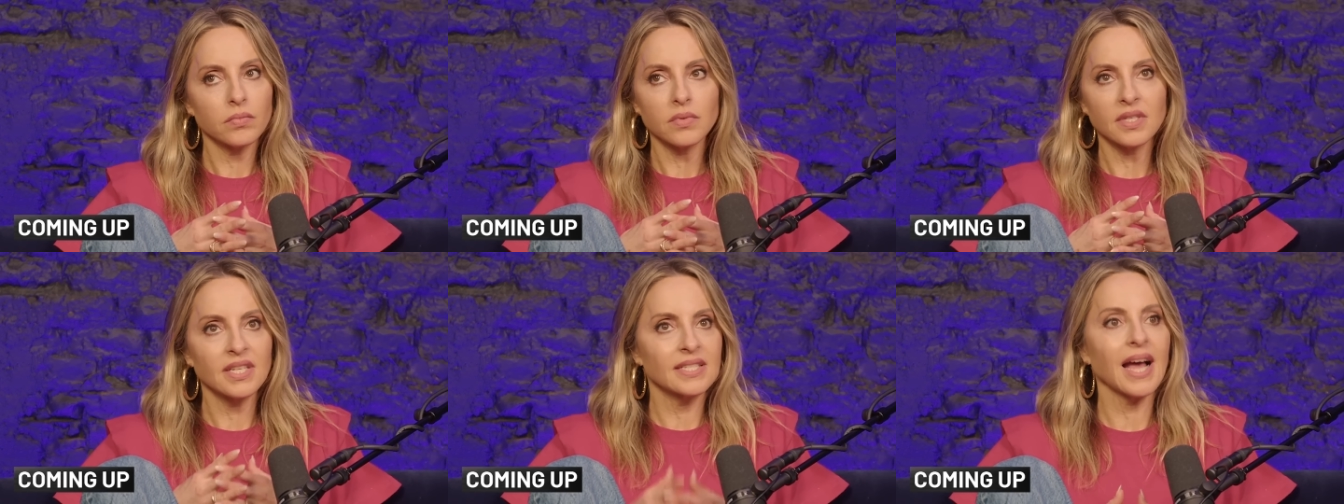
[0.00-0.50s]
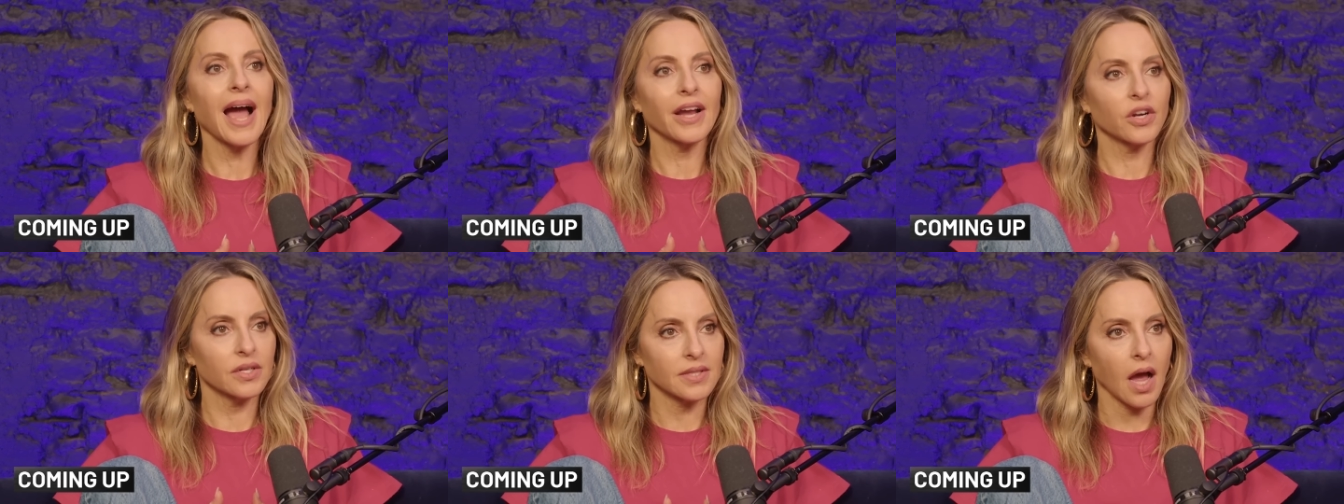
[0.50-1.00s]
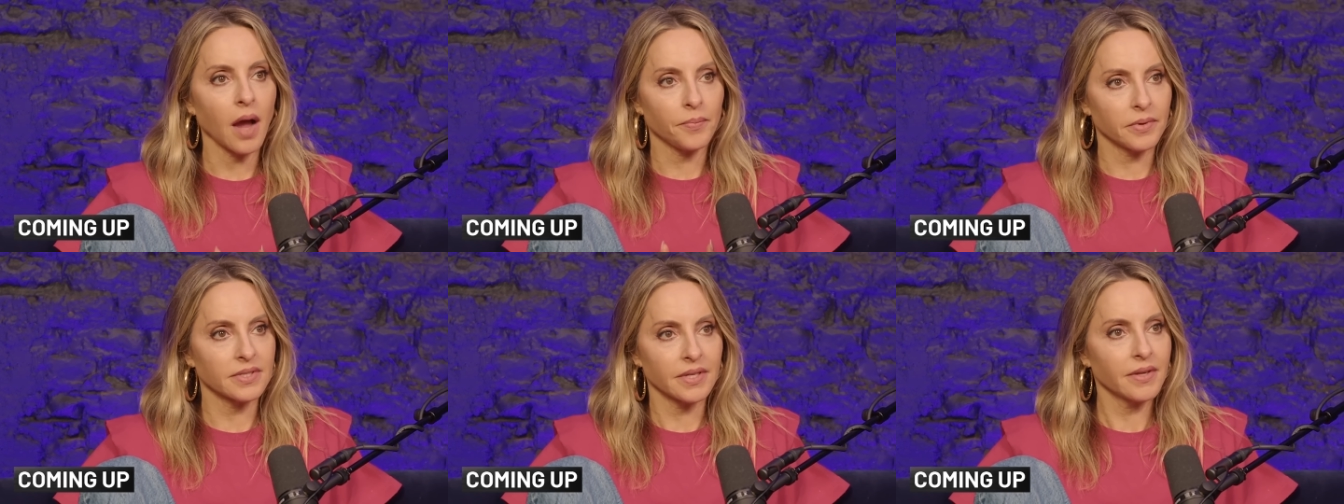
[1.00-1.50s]
the desire is,
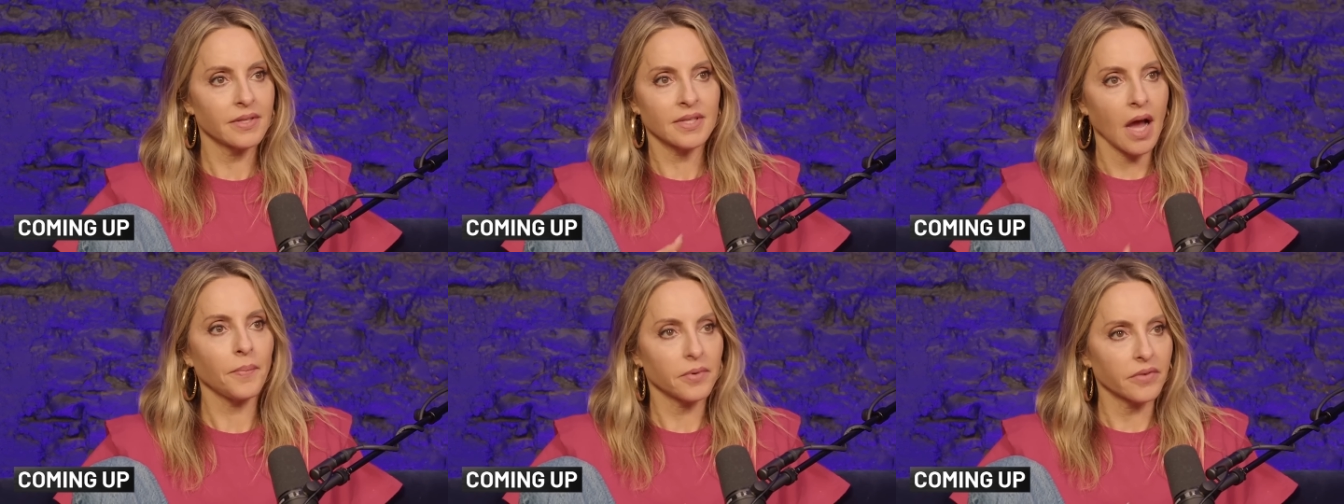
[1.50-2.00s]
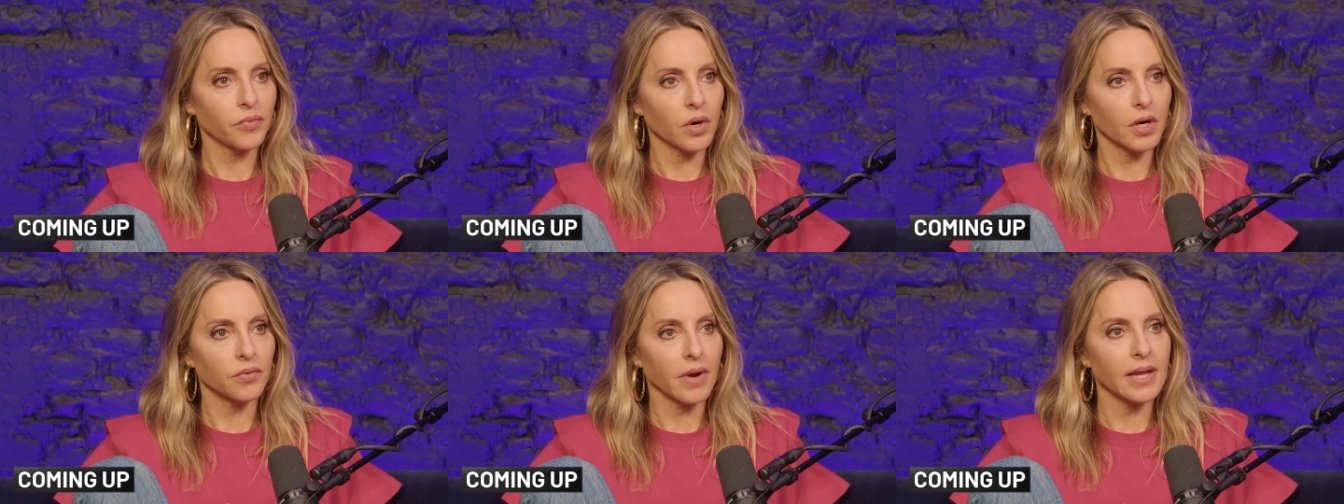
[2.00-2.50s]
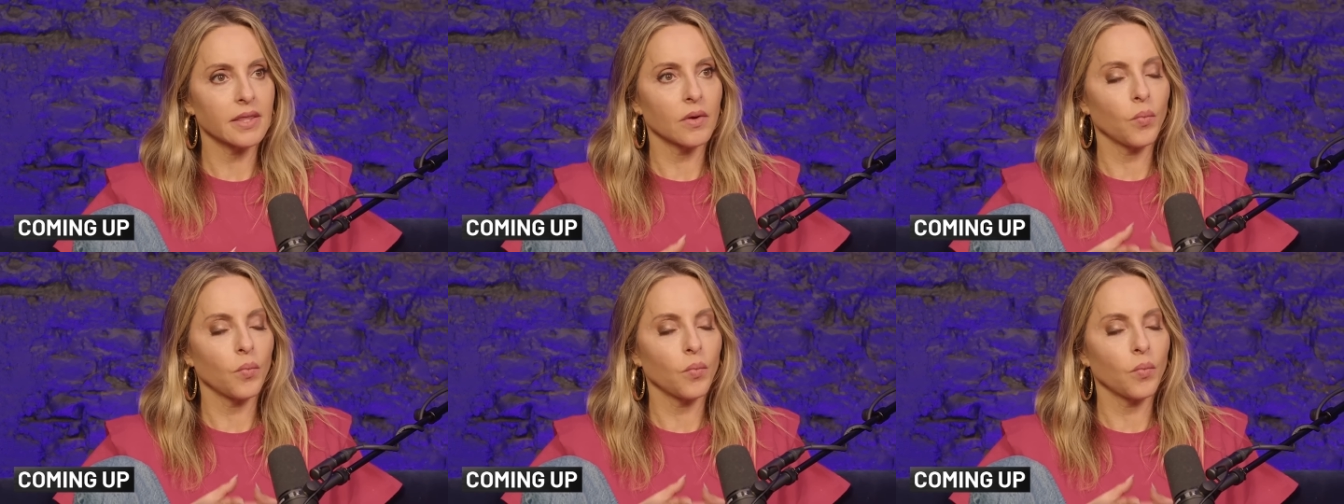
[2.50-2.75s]
operative, is the operative word, right? The